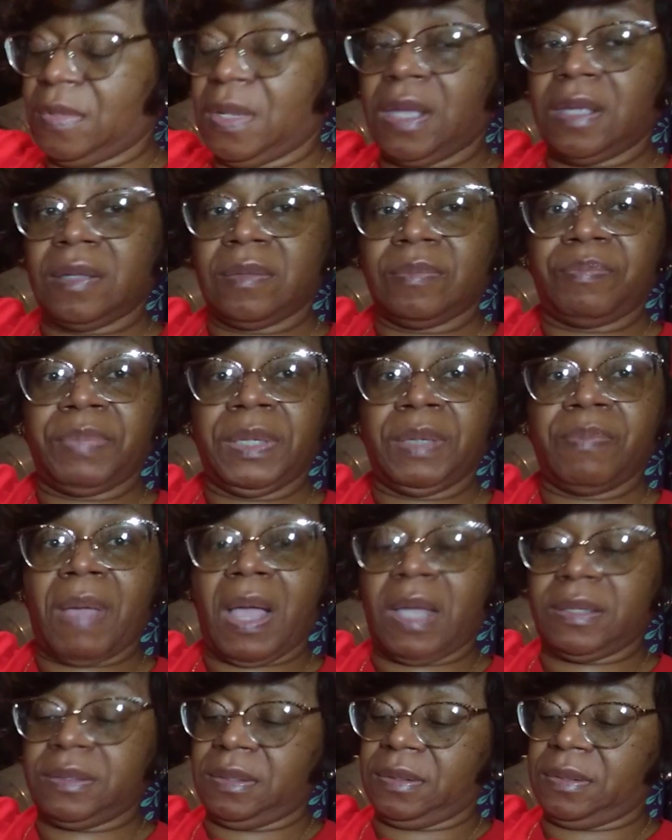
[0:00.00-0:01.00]
Like big
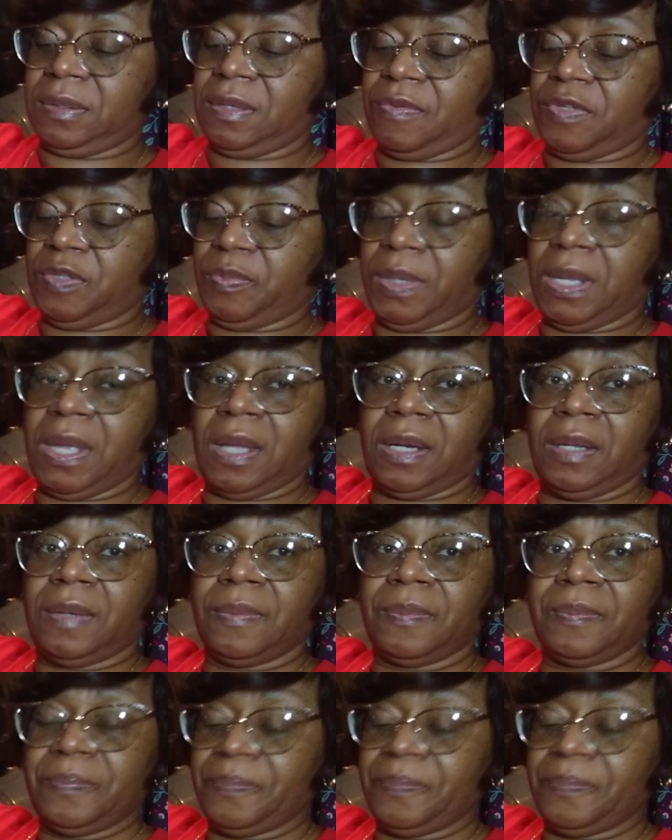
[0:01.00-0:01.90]
boxes of spaghetti.